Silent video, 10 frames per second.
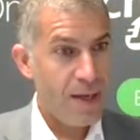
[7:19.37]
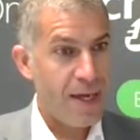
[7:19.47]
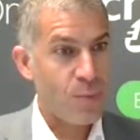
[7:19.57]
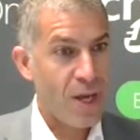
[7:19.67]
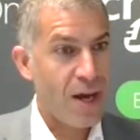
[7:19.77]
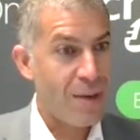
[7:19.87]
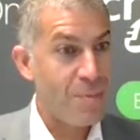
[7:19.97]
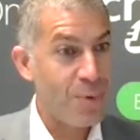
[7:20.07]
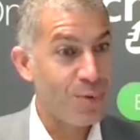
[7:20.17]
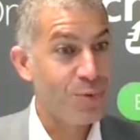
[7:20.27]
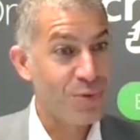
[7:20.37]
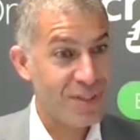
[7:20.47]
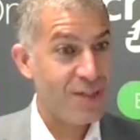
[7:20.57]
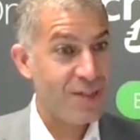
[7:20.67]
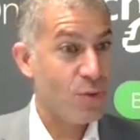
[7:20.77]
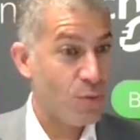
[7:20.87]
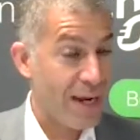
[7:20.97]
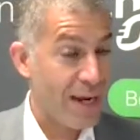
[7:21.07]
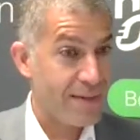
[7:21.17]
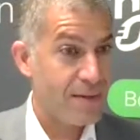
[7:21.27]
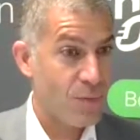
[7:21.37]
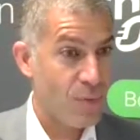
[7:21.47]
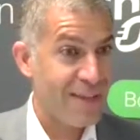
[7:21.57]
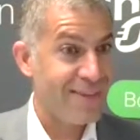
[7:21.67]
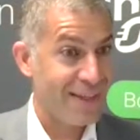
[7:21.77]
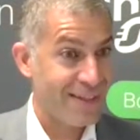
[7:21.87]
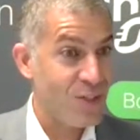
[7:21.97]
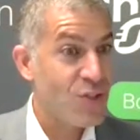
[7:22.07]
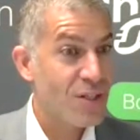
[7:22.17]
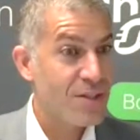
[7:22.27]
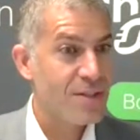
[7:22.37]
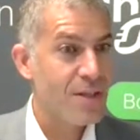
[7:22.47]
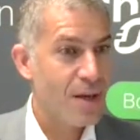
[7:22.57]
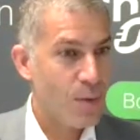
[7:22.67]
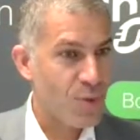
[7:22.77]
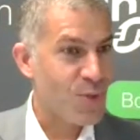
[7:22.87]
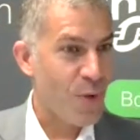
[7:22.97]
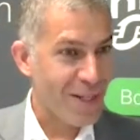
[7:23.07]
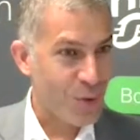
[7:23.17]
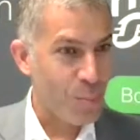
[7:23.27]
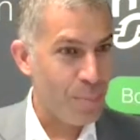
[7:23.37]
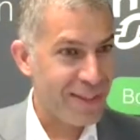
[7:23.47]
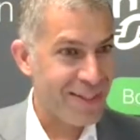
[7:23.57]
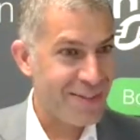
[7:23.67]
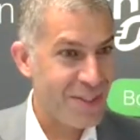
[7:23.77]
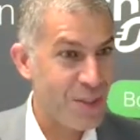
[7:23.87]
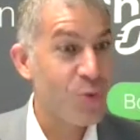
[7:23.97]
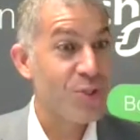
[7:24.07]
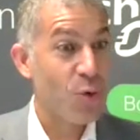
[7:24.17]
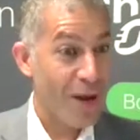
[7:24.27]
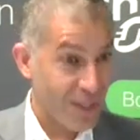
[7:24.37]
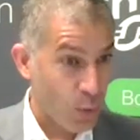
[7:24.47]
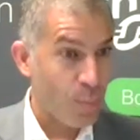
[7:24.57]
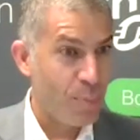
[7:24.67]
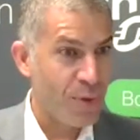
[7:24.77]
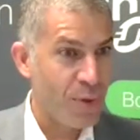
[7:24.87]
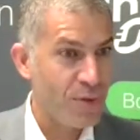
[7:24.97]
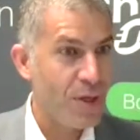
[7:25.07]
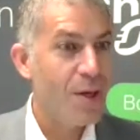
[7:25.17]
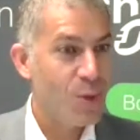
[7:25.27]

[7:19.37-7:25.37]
and we are able to send the right technicians with the right competency, with the right component,